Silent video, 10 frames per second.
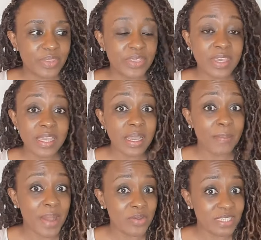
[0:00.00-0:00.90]
thinking
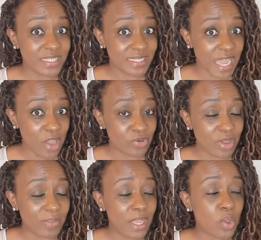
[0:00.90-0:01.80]
about it now, and
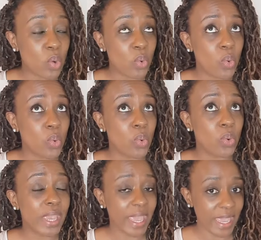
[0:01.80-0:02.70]
I'm like,
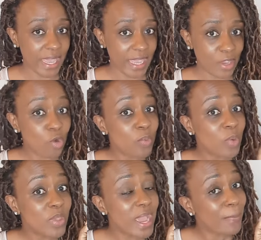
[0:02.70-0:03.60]
okay, kumbe
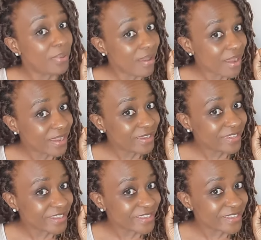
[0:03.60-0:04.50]
we applied
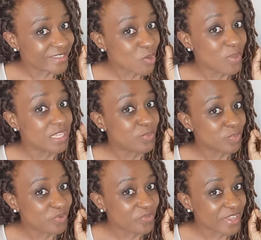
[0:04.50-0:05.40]
this, kumbe it's
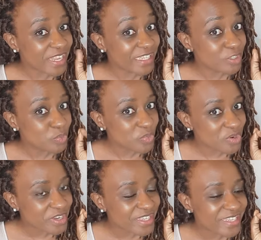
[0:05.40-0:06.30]
proven and it
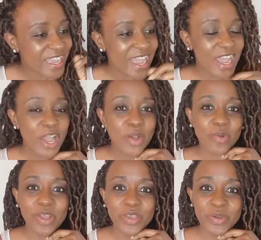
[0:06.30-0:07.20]
worked.
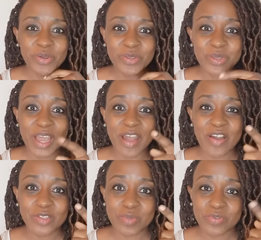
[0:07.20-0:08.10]
Kwa hiyo
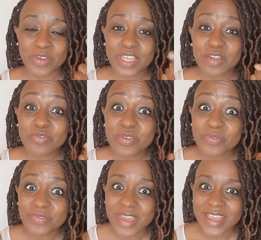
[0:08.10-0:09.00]
tukawa tumefanya
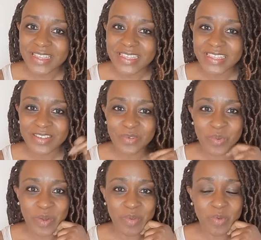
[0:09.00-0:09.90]
reverse,
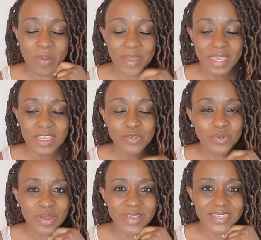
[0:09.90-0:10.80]
kumwambia kwamba hii kitu
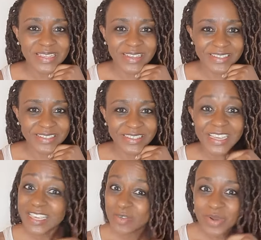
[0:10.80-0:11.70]
unaweza,
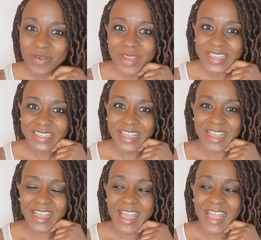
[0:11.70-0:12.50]
hii unaweza.